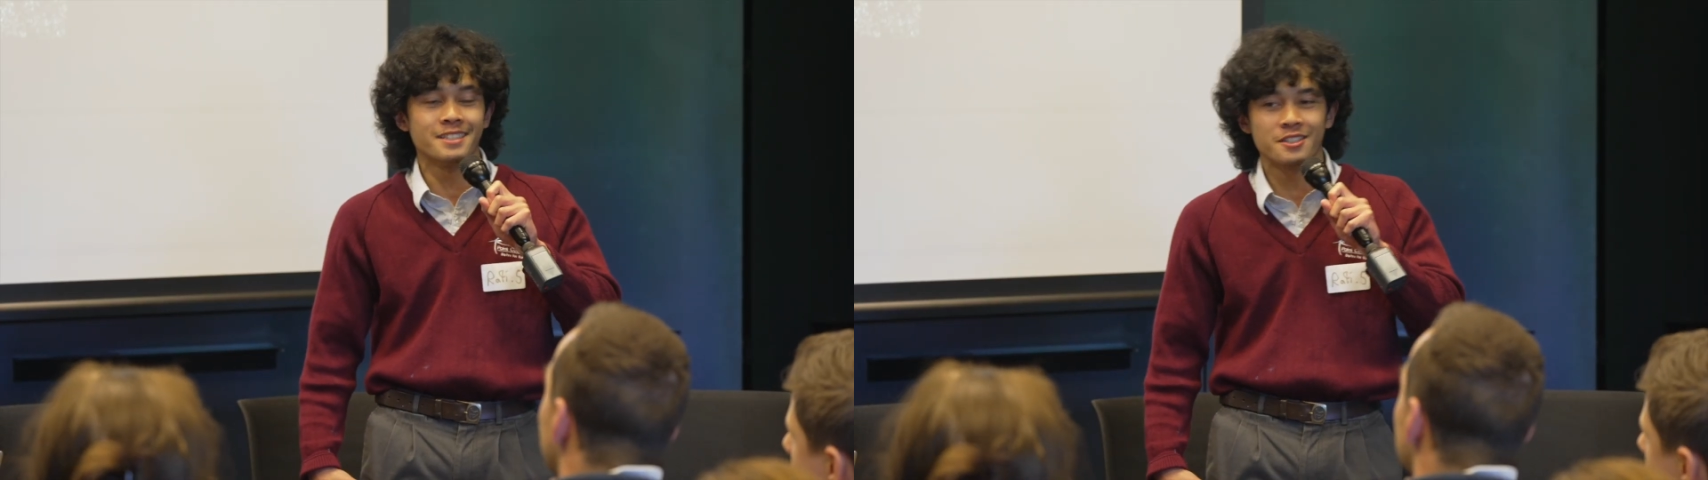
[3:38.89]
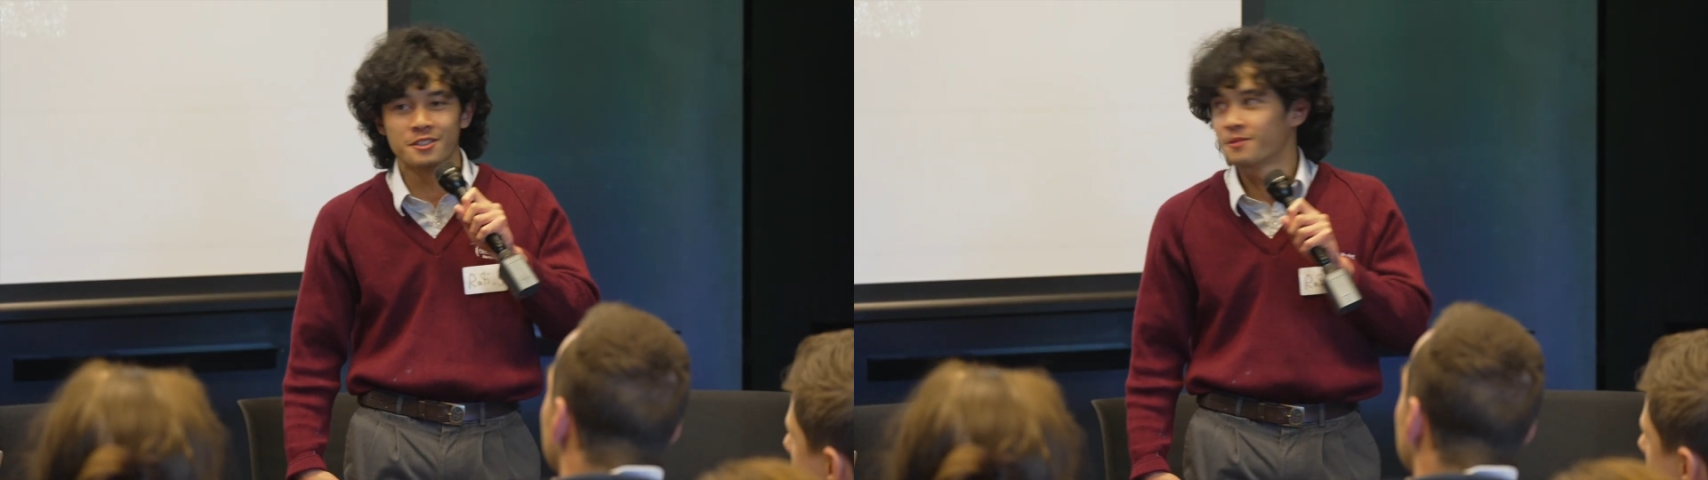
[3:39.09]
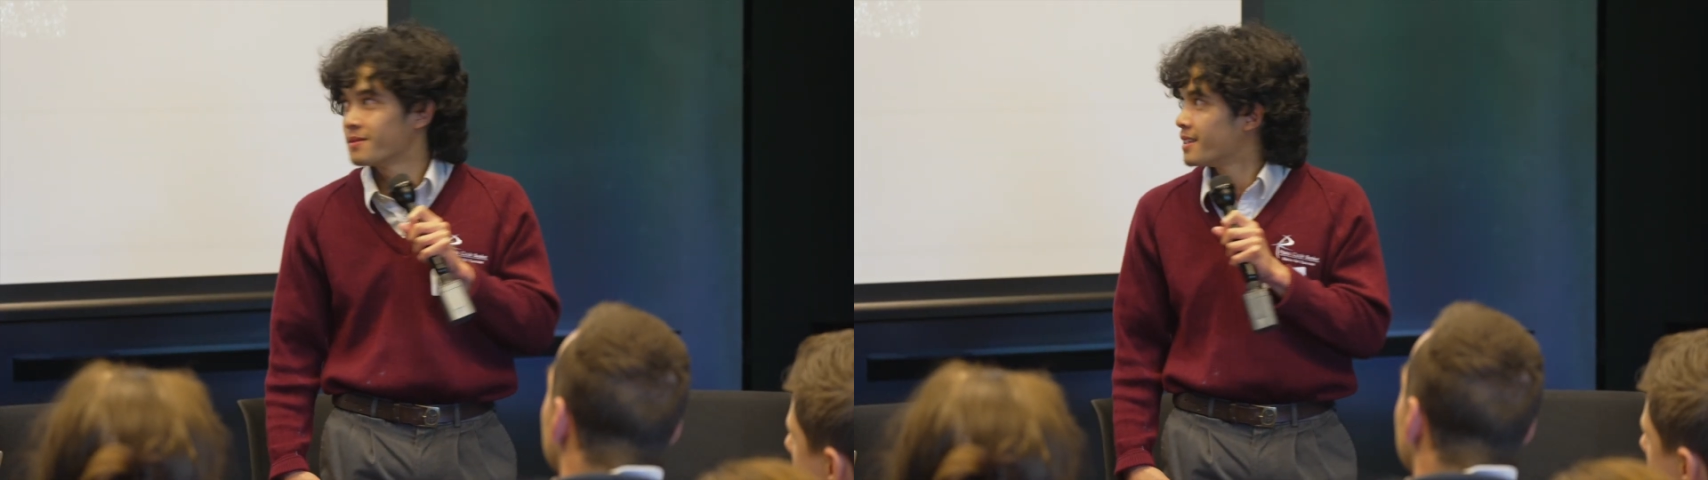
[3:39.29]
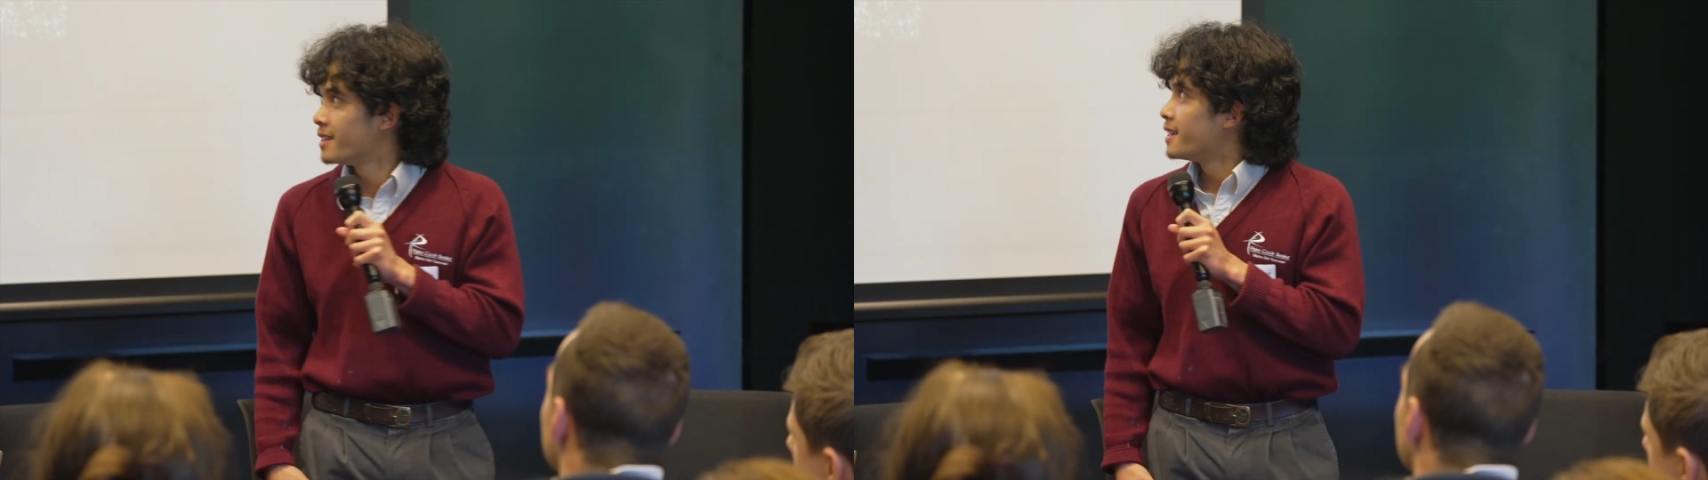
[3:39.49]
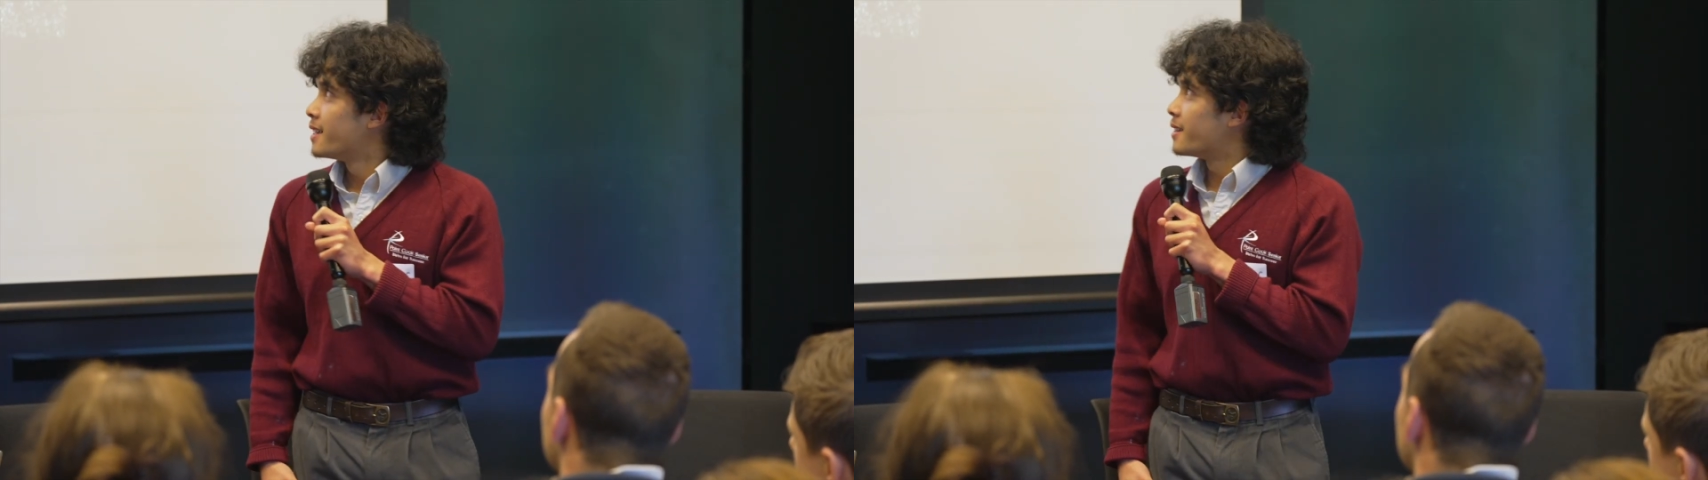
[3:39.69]
So,
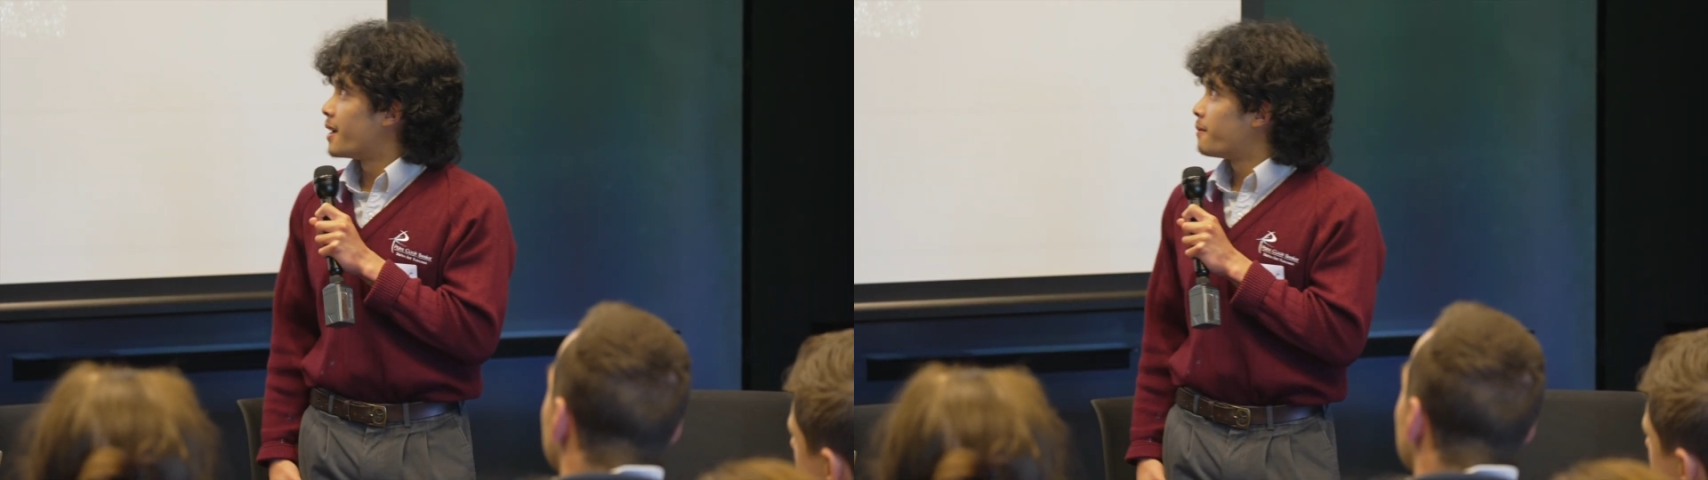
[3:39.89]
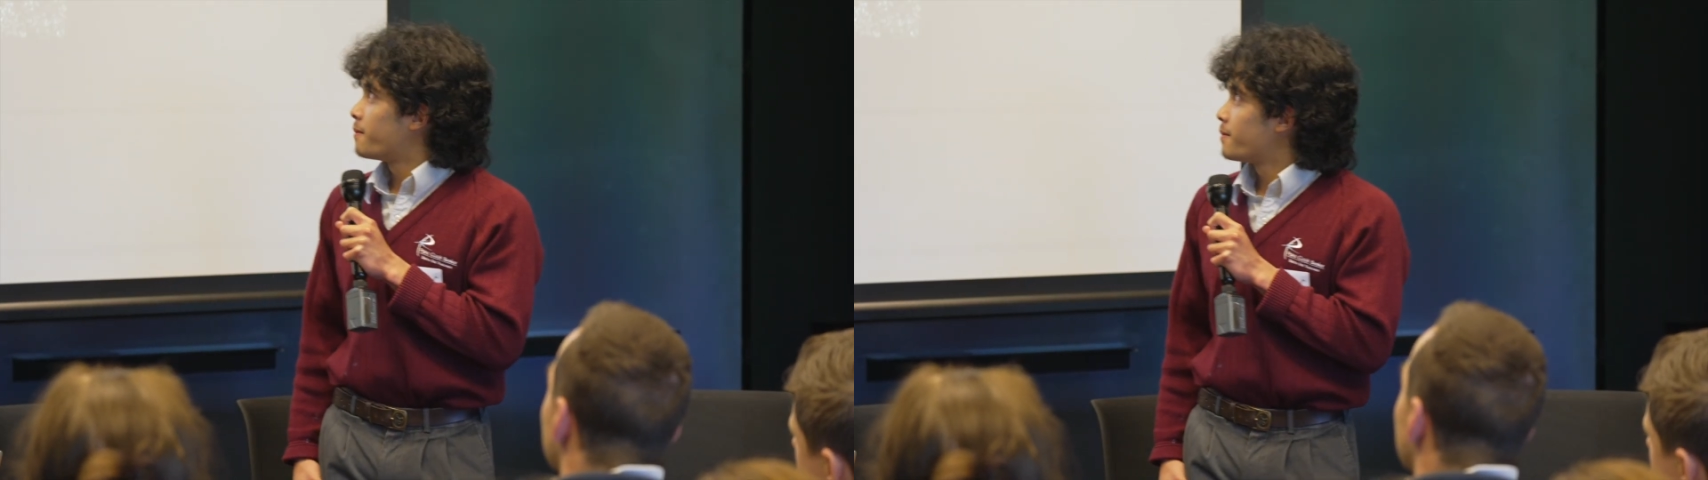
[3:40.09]
yeah.